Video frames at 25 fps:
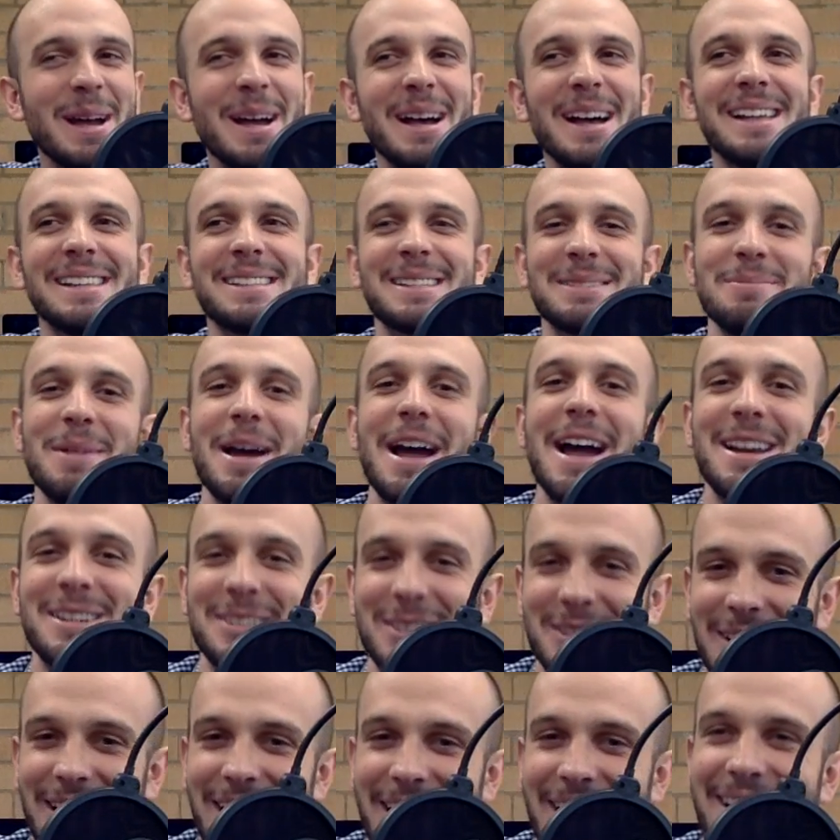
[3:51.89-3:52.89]
Smash
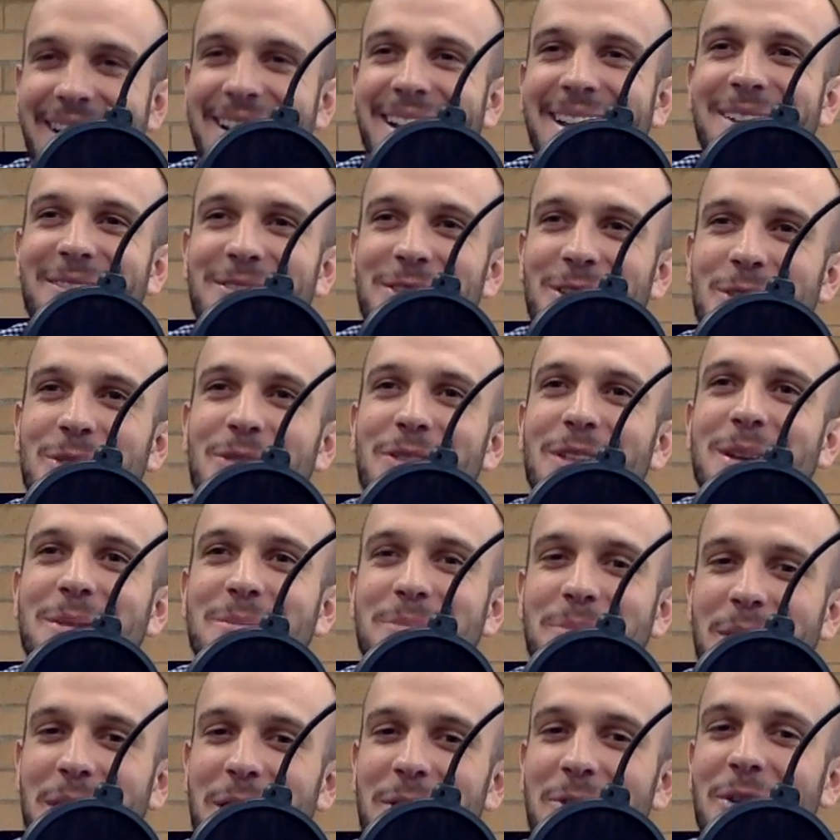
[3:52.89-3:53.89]
like if you think
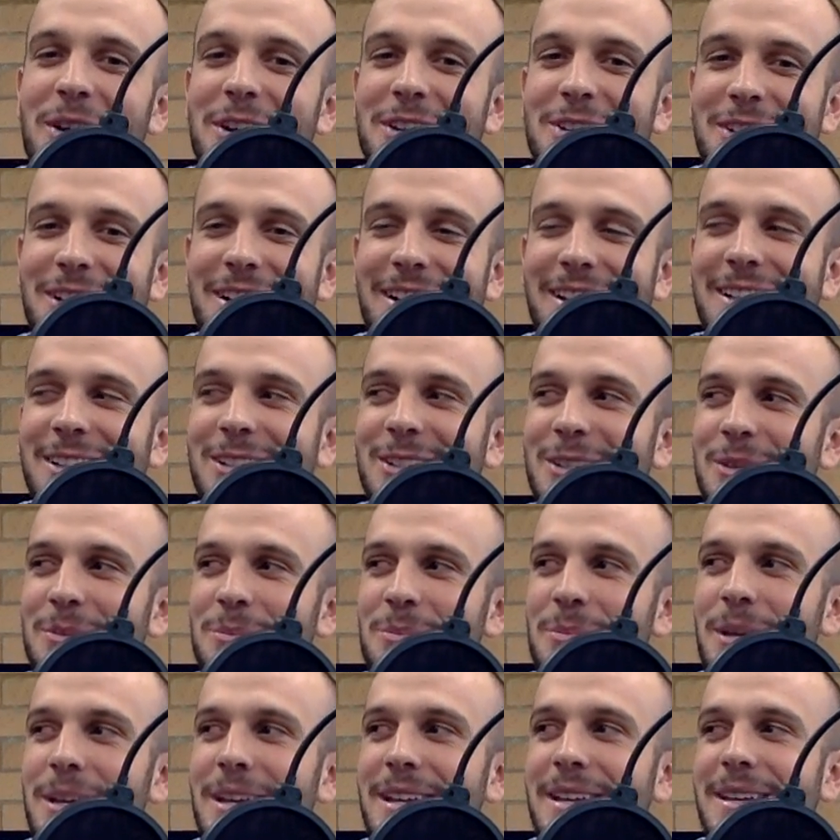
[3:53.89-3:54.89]
Big Red Jelly should
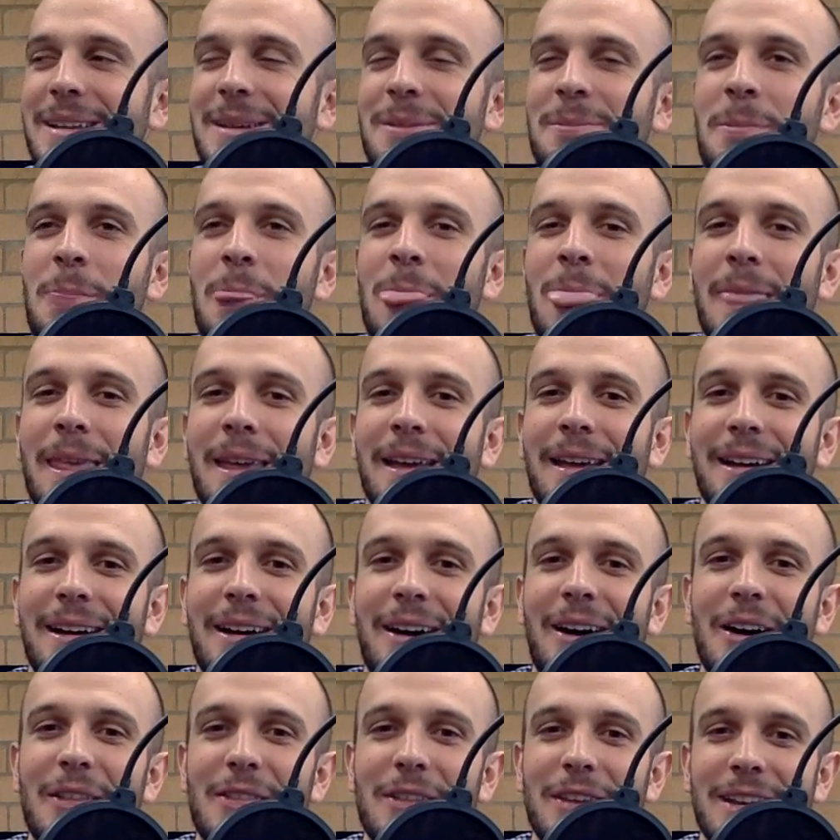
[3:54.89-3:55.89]
be
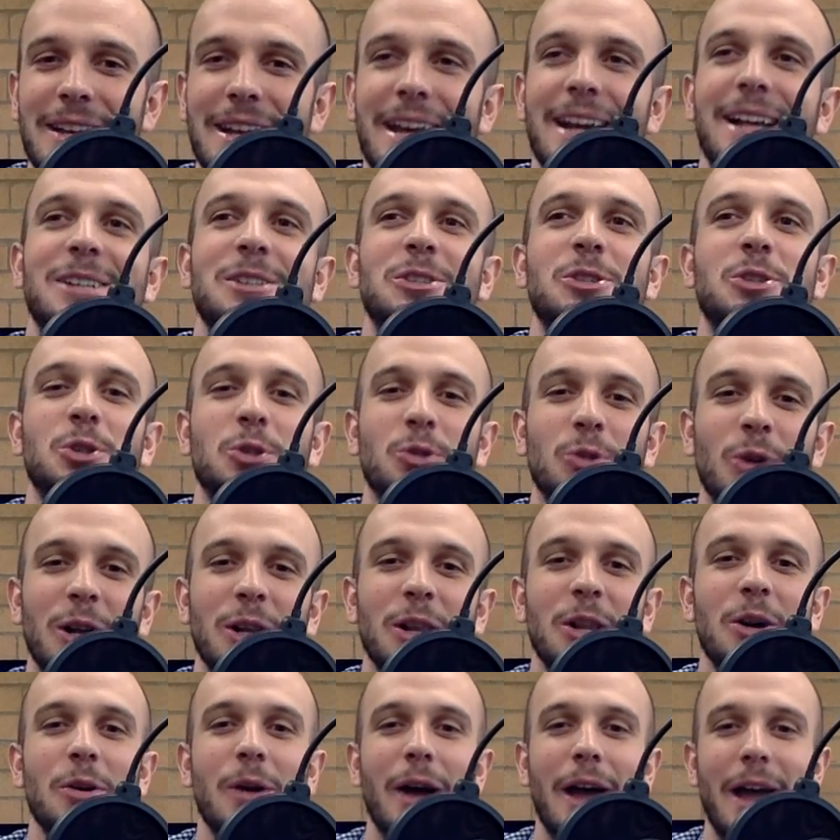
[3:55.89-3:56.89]
on the next
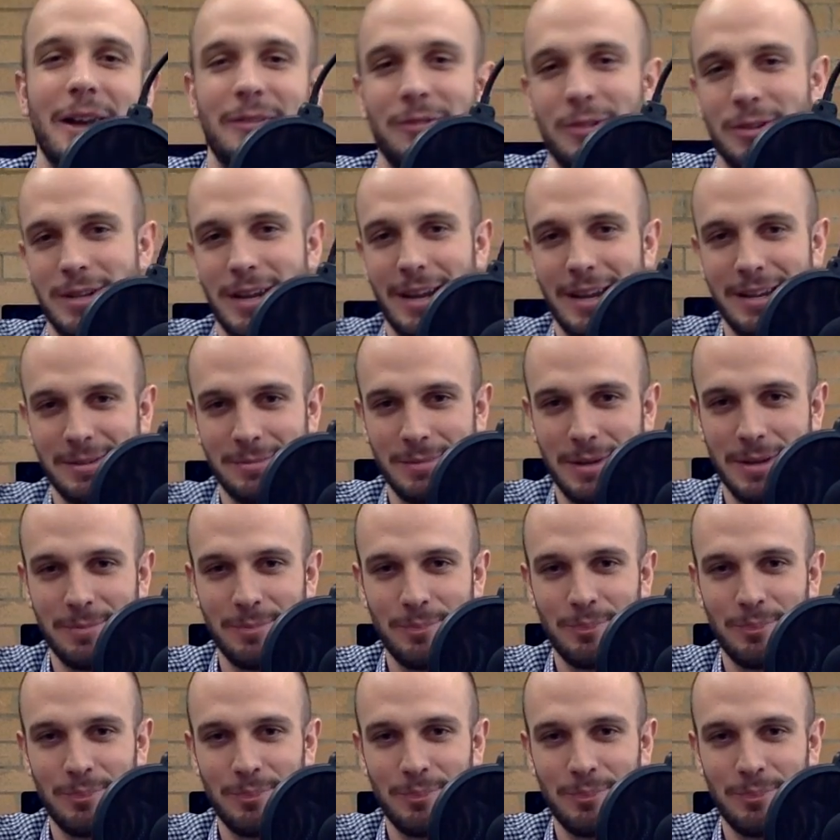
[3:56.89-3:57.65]
Trello advertisement.